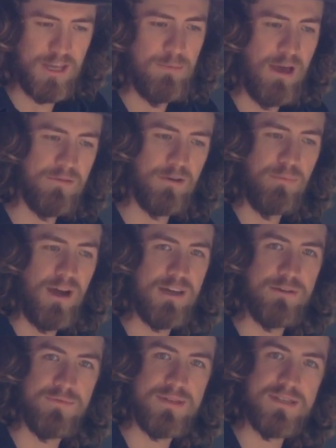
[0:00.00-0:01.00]
to keep having to buy
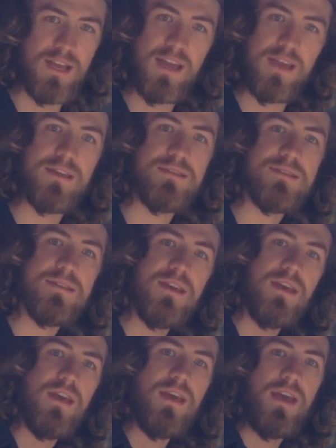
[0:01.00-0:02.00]
different stains,
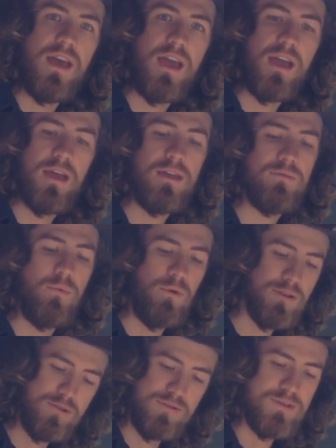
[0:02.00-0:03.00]
and
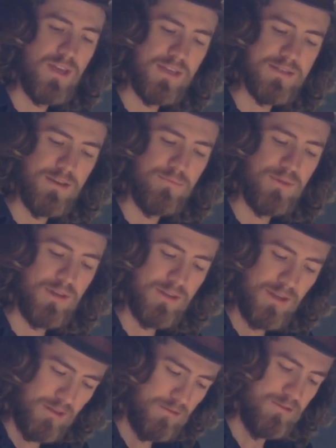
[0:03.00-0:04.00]
once you stain
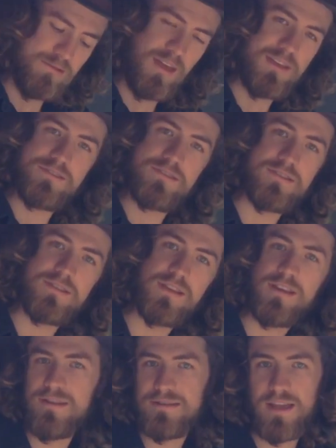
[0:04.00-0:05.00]
something, like, that's just
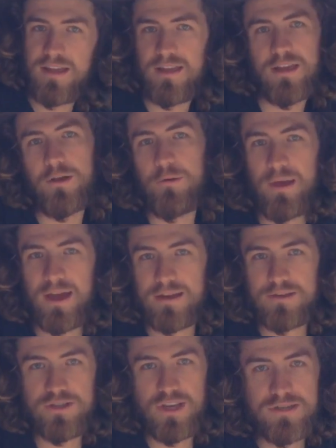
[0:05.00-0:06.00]
it. It's not like I can go back
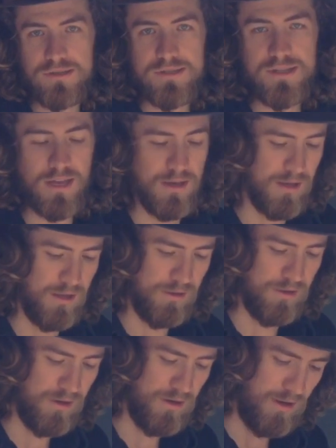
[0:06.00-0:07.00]
and change the stain
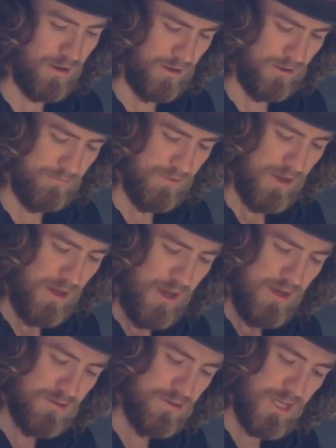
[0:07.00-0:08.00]
color.
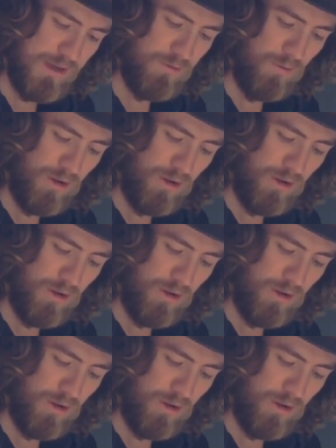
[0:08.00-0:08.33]
So just having